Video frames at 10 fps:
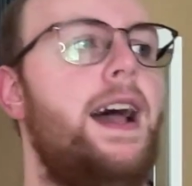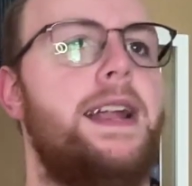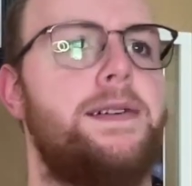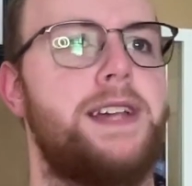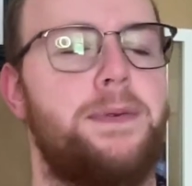
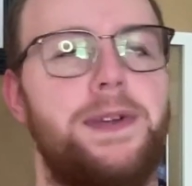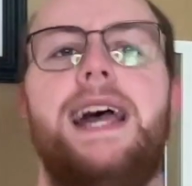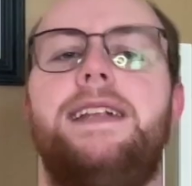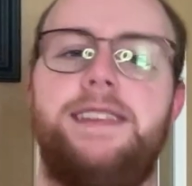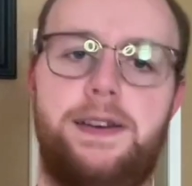And I was like, well,
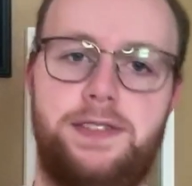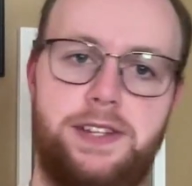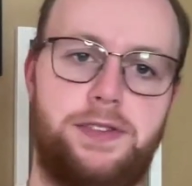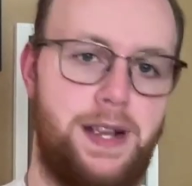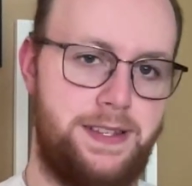that sounds
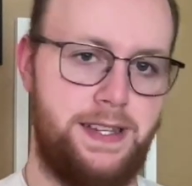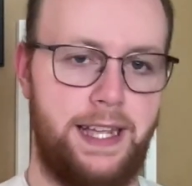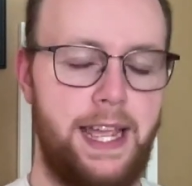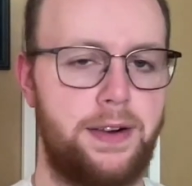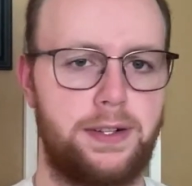interesting
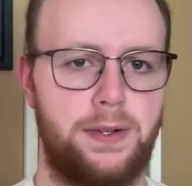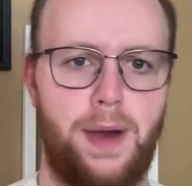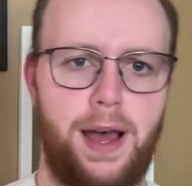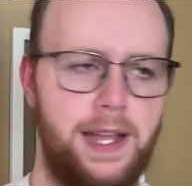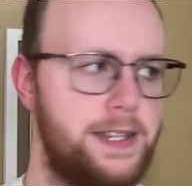
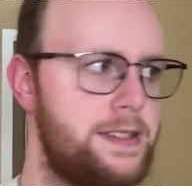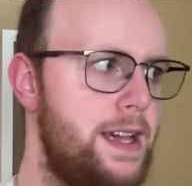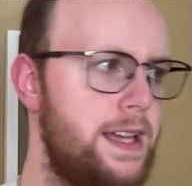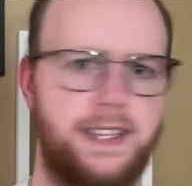character-wise.